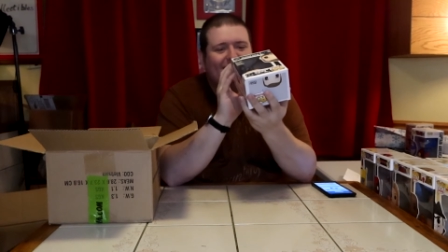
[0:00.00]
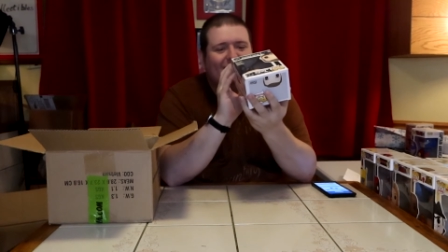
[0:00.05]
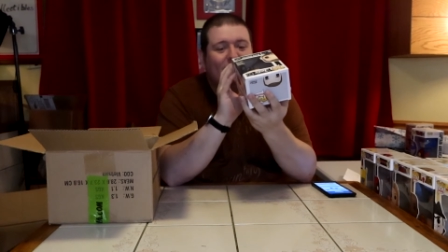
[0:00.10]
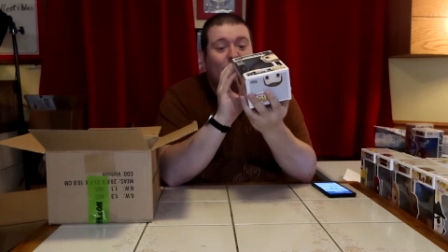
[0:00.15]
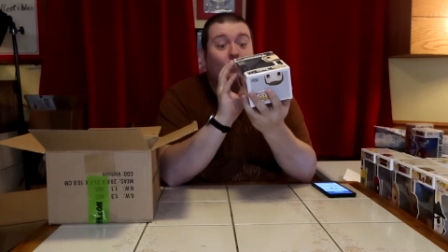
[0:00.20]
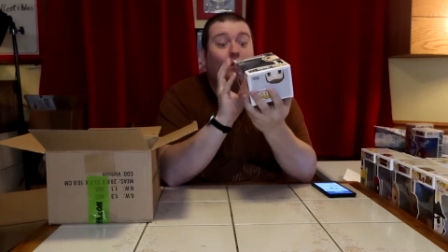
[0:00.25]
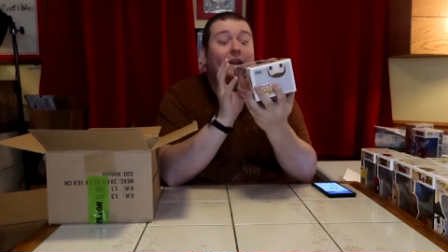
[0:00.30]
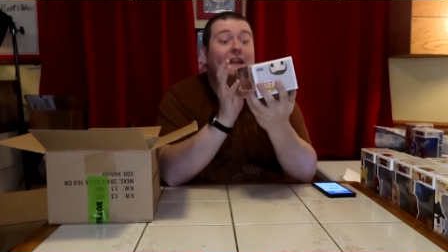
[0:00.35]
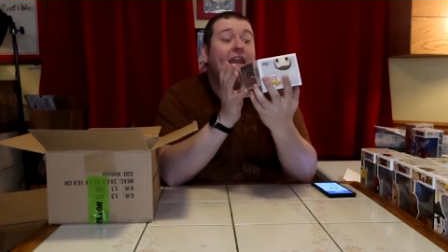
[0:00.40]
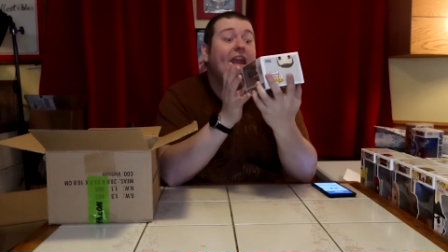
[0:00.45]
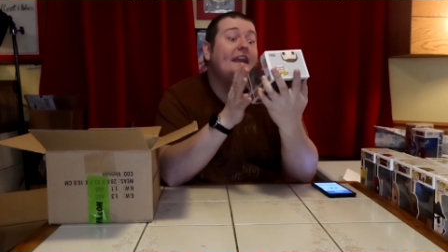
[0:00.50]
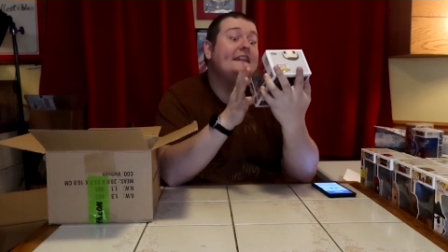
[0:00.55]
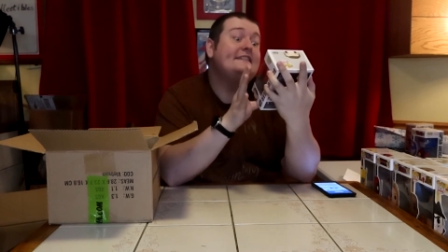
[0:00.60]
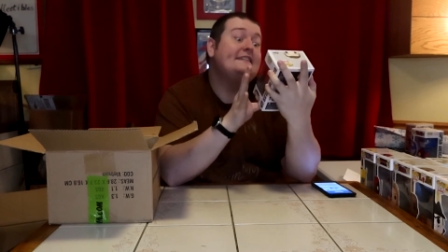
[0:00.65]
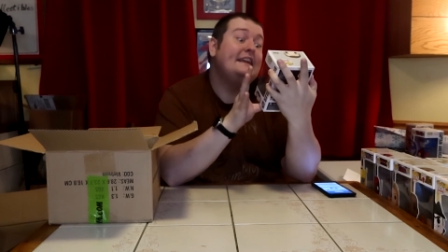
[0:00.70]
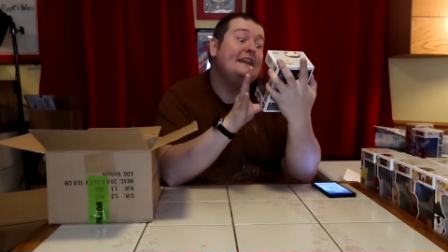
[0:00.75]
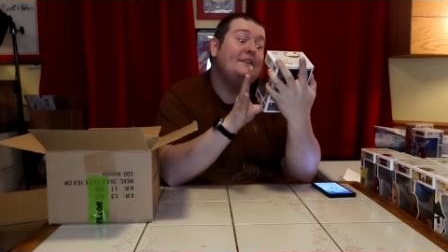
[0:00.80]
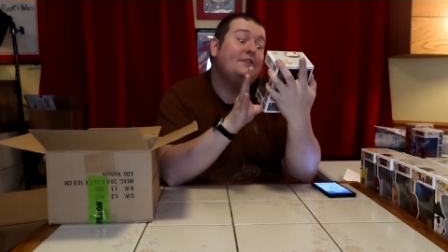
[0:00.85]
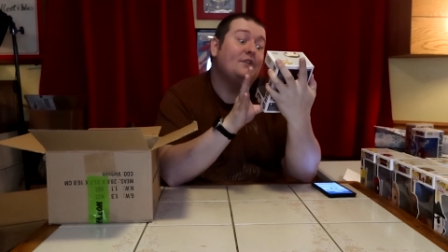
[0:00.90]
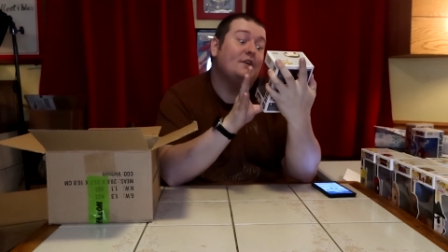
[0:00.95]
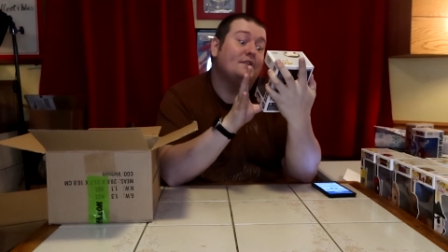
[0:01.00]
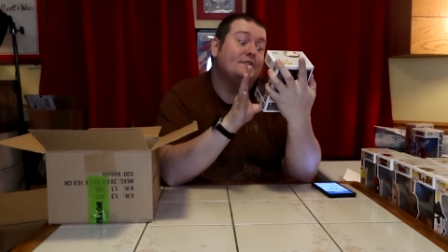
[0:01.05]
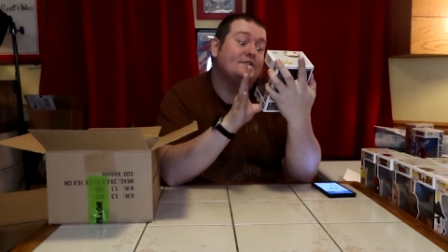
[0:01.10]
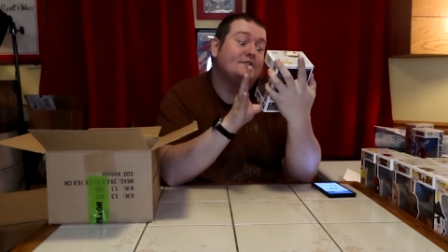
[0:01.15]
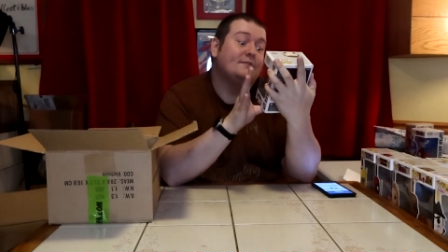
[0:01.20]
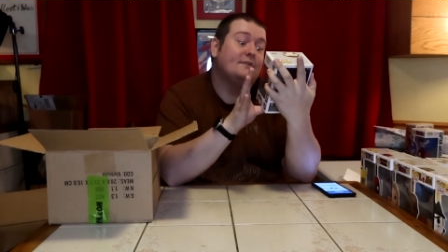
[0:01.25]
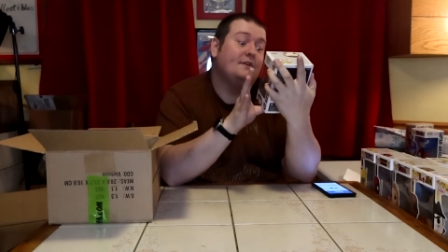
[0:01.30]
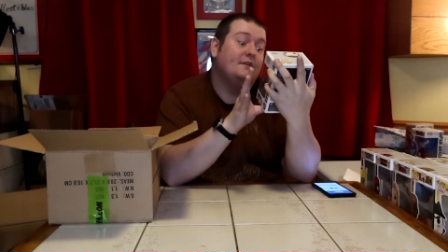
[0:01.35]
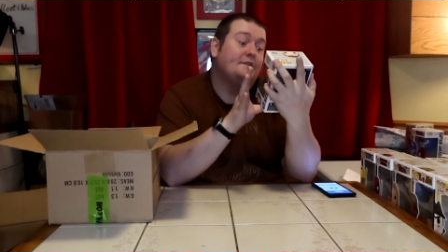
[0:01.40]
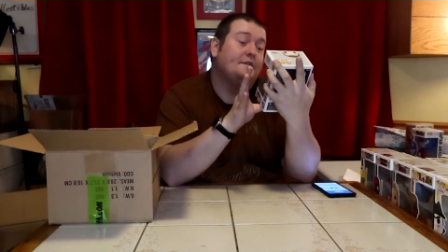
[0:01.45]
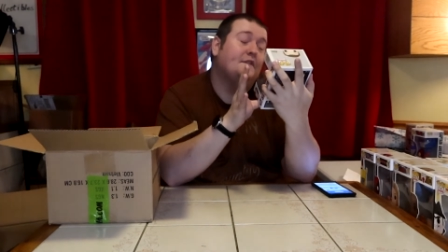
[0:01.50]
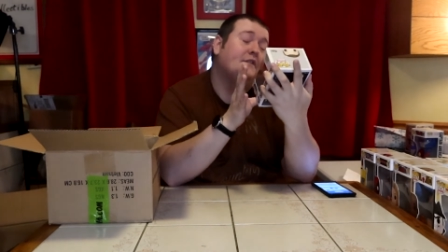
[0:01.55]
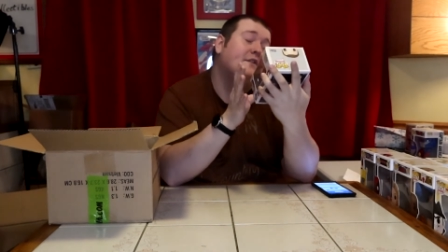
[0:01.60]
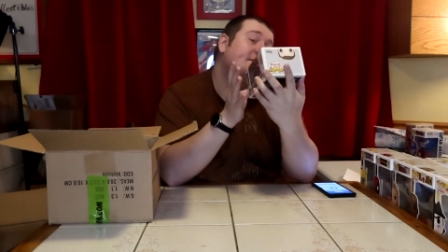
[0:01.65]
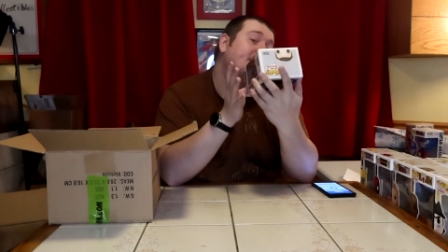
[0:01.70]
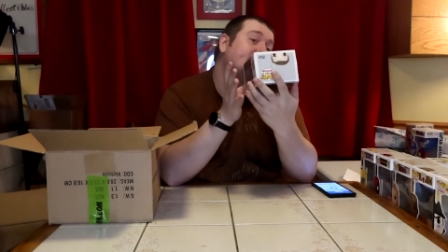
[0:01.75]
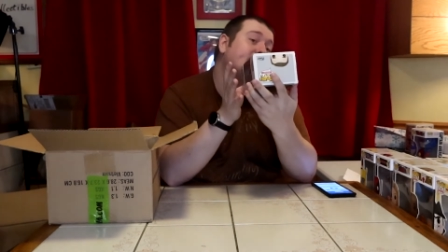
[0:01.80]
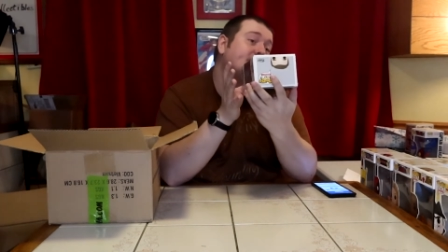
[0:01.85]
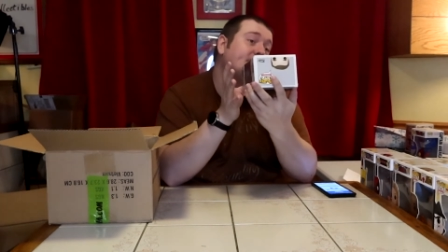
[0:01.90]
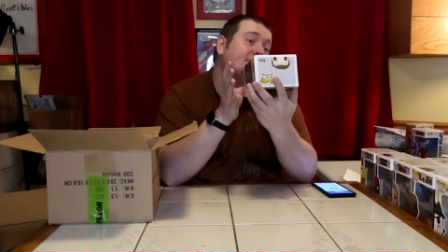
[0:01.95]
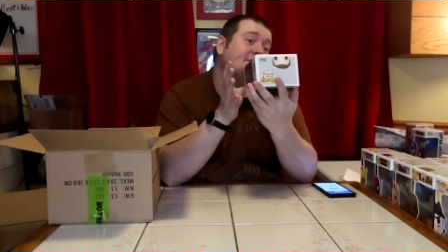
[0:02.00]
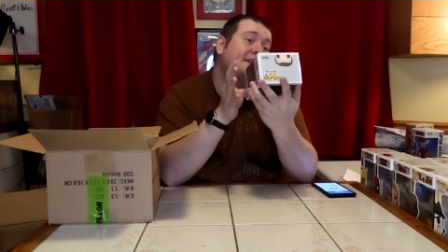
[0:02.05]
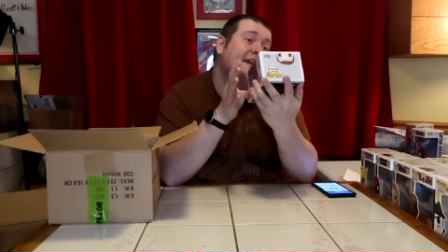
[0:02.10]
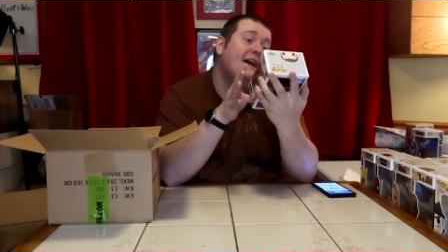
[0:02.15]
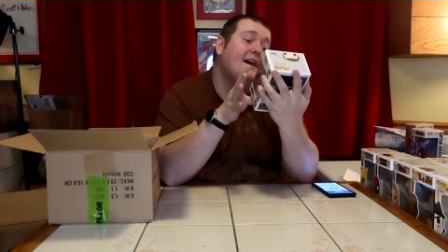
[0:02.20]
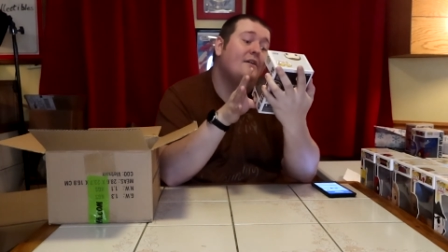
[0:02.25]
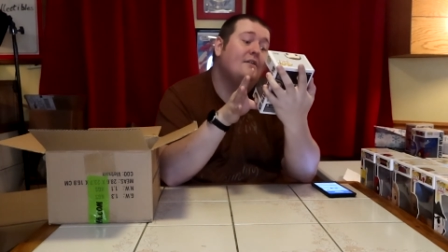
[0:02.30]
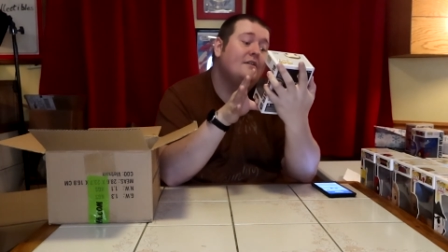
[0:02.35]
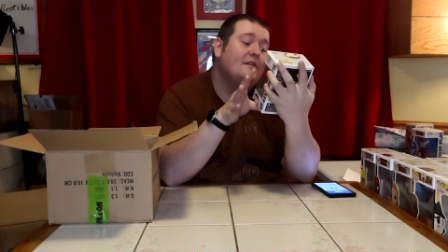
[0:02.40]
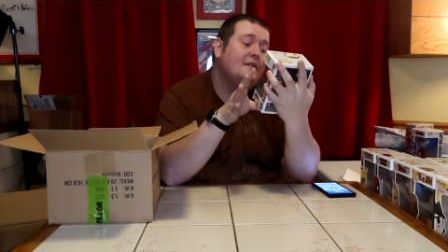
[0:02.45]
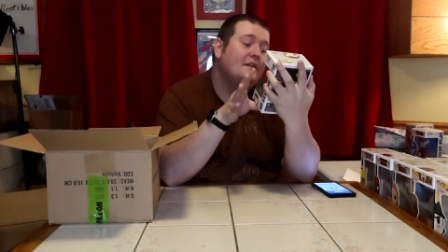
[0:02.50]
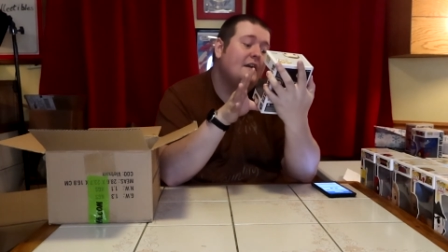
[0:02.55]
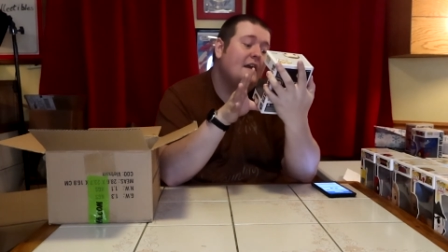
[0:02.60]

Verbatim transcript: 2018 though, so we're going four years old now.